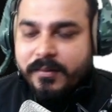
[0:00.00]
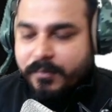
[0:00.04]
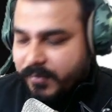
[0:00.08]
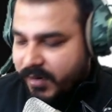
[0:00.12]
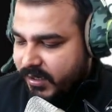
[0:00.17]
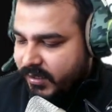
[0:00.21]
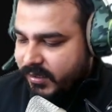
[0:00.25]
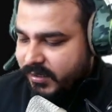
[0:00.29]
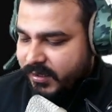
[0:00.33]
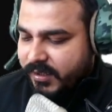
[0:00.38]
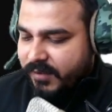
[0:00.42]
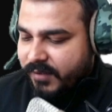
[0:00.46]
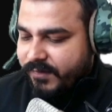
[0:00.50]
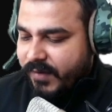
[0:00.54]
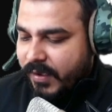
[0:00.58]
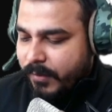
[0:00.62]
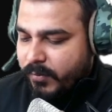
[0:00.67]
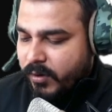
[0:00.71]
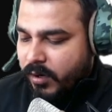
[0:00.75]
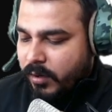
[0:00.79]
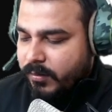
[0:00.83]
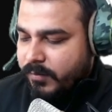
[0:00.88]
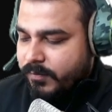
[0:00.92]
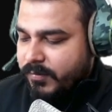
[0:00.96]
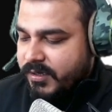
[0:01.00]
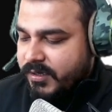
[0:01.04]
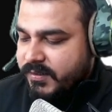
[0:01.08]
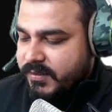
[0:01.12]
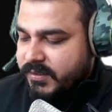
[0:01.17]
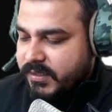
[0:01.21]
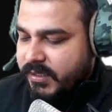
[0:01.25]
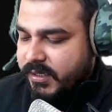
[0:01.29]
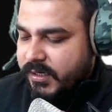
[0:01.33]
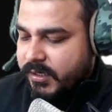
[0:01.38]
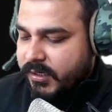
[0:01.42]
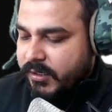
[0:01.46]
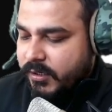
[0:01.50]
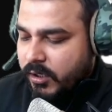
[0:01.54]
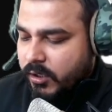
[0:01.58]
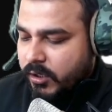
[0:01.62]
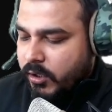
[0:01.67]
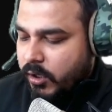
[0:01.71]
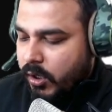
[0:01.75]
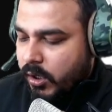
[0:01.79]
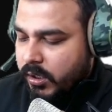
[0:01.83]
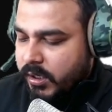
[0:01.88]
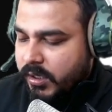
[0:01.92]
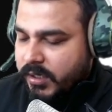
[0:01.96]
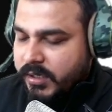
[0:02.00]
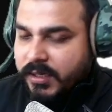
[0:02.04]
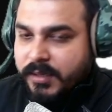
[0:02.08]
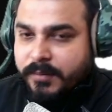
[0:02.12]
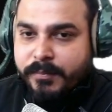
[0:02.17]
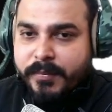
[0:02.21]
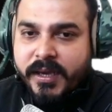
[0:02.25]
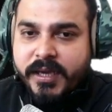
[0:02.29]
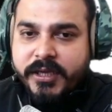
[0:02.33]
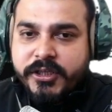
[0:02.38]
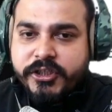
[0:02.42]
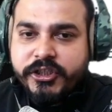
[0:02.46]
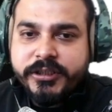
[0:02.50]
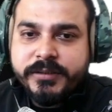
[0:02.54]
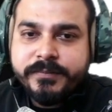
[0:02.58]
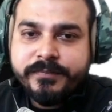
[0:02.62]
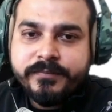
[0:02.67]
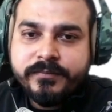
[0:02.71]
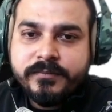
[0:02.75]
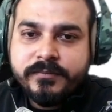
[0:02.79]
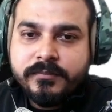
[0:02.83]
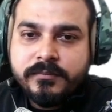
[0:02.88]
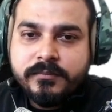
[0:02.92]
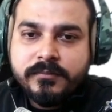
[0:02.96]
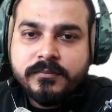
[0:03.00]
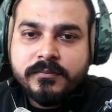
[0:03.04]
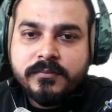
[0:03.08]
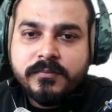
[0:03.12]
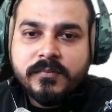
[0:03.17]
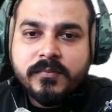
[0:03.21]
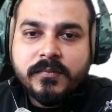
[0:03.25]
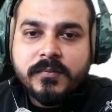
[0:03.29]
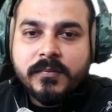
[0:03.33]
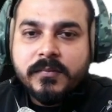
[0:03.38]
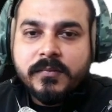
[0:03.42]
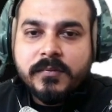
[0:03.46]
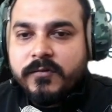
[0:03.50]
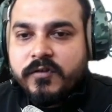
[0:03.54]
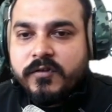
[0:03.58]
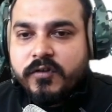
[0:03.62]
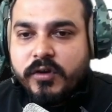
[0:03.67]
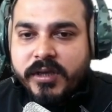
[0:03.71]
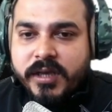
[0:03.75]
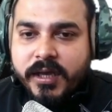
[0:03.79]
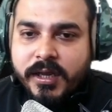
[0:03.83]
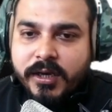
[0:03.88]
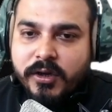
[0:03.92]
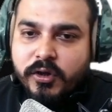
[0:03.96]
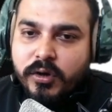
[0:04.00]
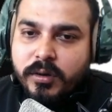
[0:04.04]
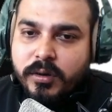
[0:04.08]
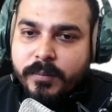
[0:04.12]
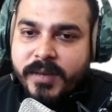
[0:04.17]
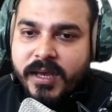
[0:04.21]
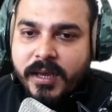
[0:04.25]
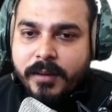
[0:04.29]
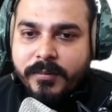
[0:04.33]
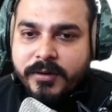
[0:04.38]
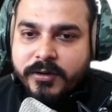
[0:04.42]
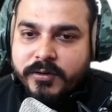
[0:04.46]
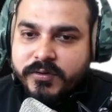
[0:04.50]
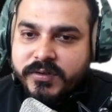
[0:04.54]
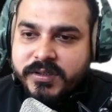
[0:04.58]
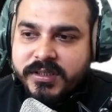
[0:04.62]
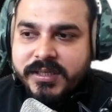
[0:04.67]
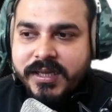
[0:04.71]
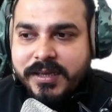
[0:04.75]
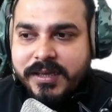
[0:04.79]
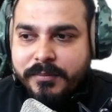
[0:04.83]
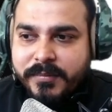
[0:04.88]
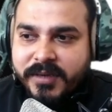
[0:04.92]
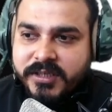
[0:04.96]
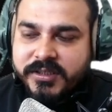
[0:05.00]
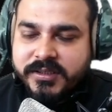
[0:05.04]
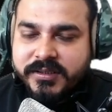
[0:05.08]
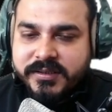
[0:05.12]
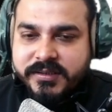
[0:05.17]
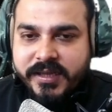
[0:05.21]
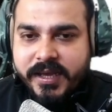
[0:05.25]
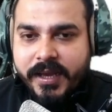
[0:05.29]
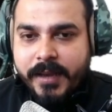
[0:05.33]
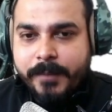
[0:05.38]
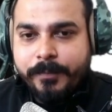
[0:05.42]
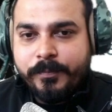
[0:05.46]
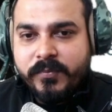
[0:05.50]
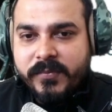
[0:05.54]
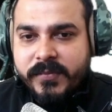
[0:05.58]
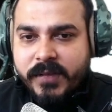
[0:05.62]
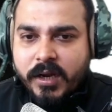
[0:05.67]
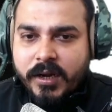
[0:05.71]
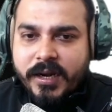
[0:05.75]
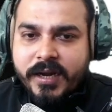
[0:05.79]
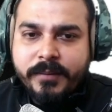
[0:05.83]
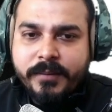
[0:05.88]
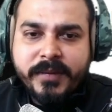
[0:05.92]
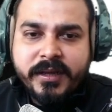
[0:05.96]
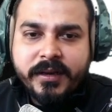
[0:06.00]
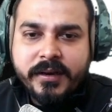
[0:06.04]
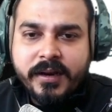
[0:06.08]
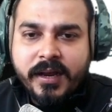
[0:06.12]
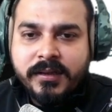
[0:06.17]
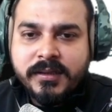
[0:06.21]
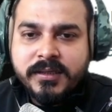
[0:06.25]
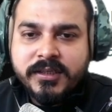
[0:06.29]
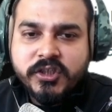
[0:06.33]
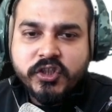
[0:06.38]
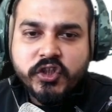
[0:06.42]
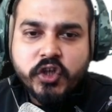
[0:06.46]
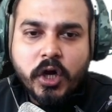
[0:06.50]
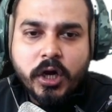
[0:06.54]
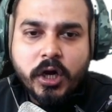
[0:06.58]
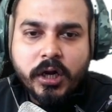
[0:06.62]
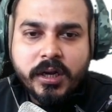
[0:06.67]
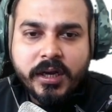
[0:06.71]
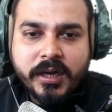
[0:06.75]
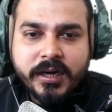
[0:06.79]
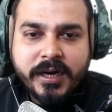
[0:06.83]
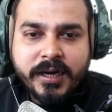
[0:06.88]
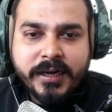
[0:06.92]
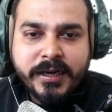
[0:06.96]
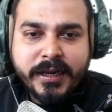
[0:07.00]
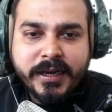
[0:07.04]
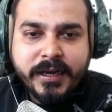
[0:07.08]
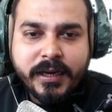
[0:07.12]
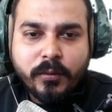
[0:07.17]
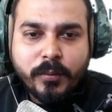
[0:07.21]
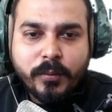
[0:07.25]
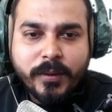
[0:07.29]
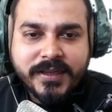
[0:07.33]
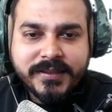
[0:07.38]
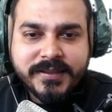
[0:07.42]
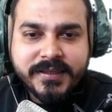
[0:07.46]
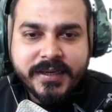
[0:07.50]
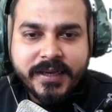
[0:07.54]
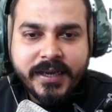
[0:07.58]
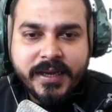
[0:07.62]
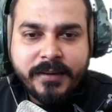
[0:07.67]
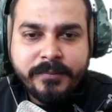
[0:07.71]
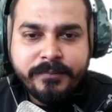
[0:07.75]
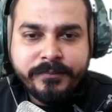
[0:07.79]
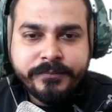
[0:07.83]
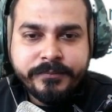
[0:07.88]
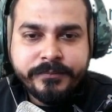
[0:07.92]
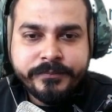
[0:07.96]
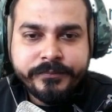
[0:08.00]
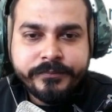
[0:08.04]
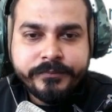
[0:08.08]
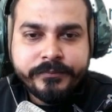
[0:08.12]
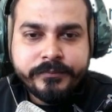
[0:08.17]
But if I probably see the Docker image, so here you'll be able to see the image is there. Now let me run this Docker container once again.